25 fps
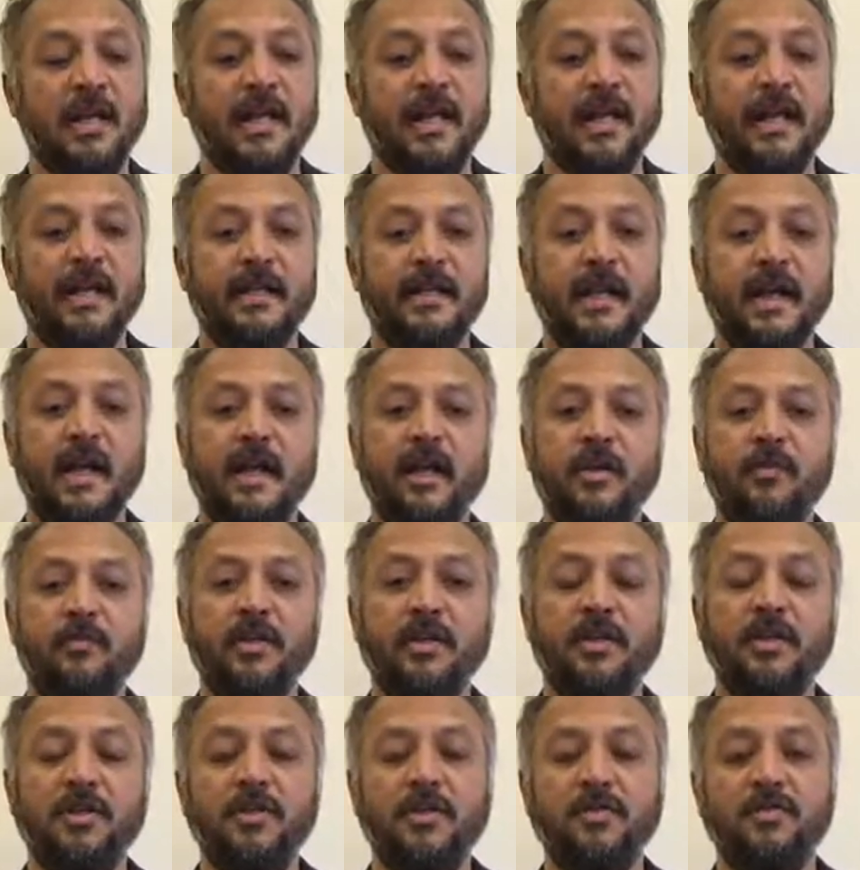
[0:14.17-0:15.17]
And I have
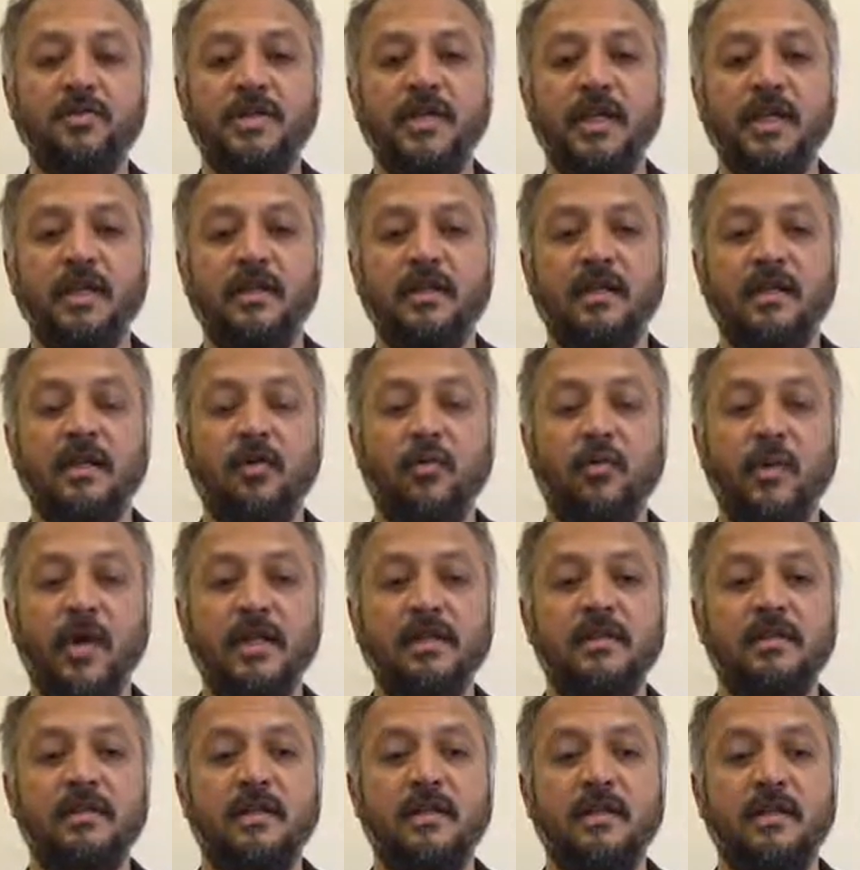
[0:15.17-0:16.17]
been using the
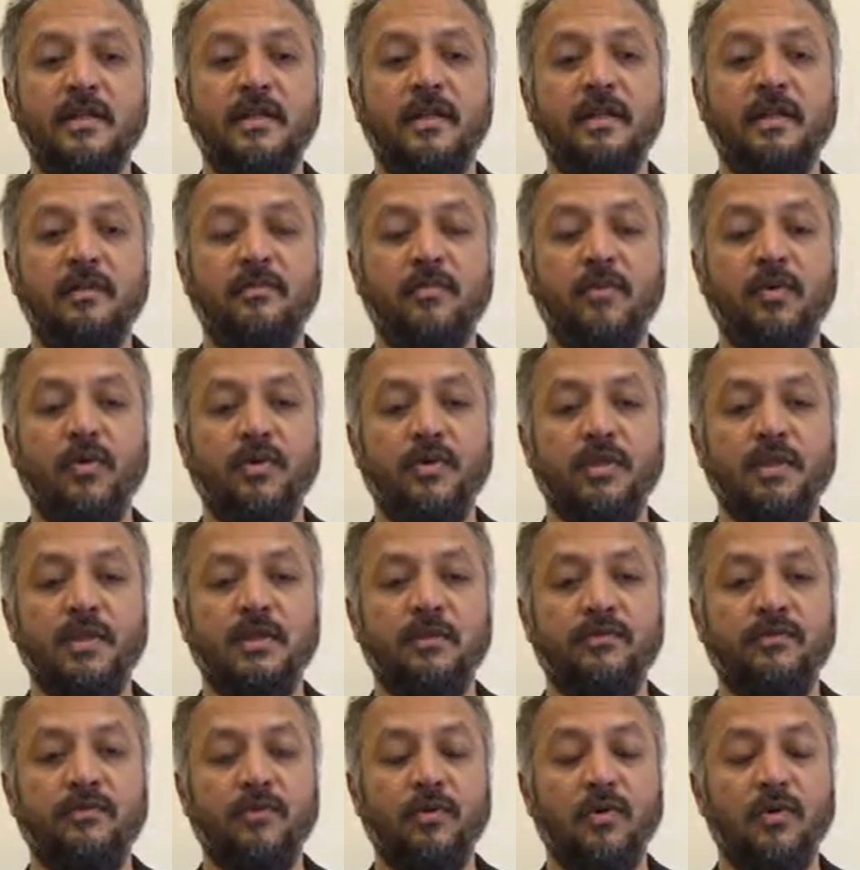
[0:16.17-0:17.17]
Welsh Clinical
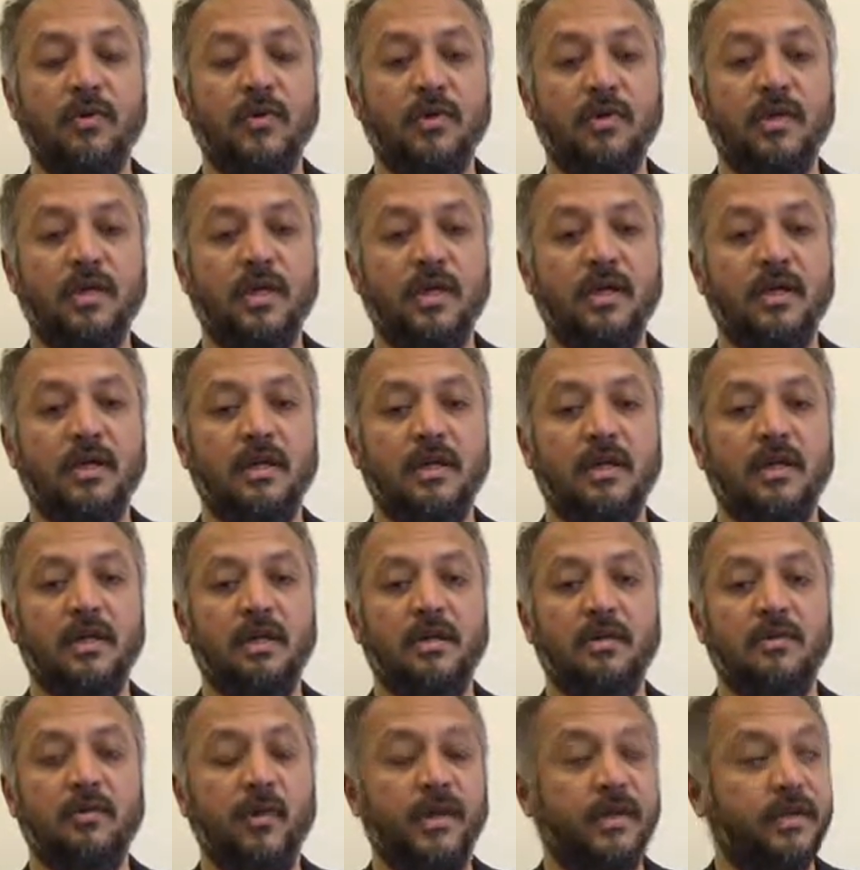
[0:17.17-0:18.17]
Portal
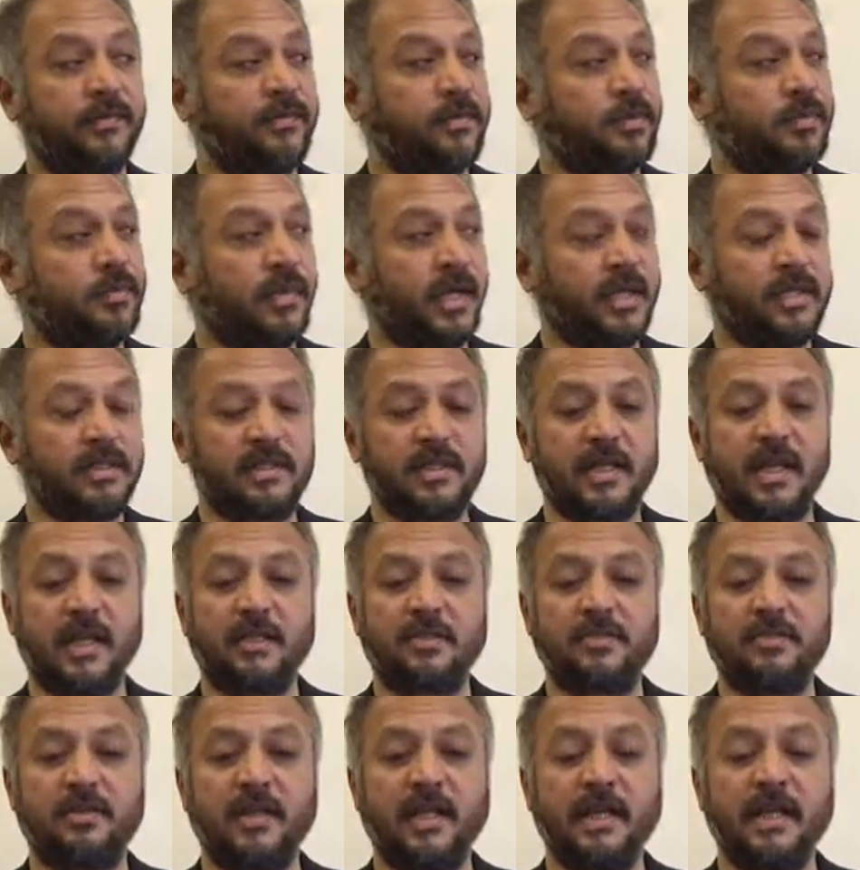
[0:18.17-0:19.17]
for quite a few months
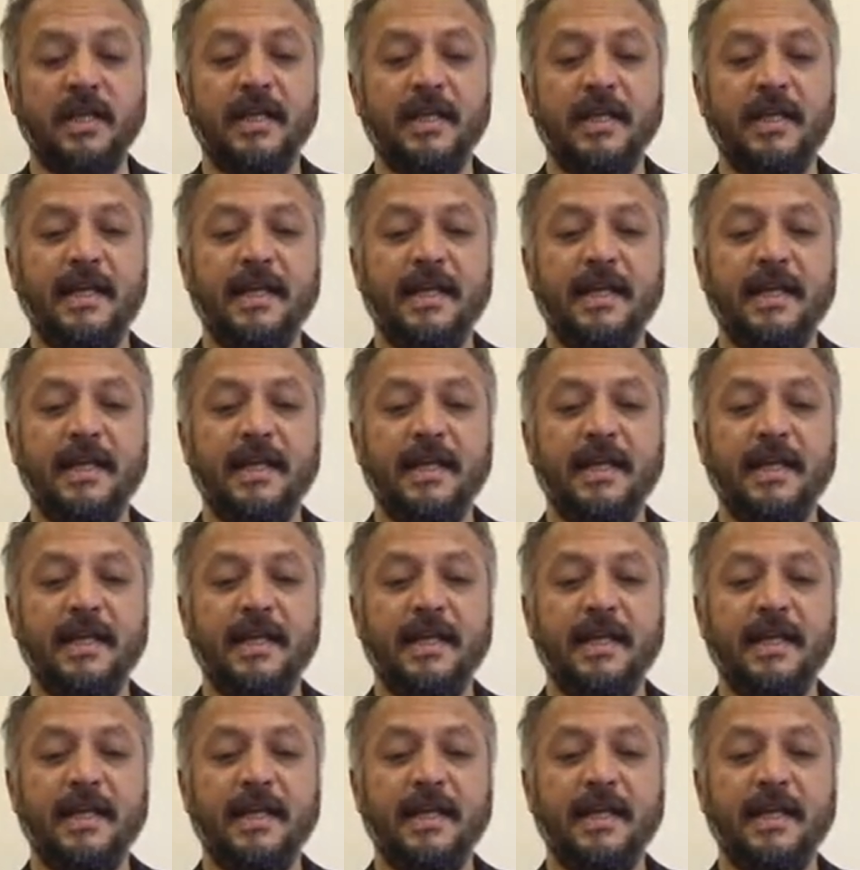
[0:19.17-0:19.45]
actually.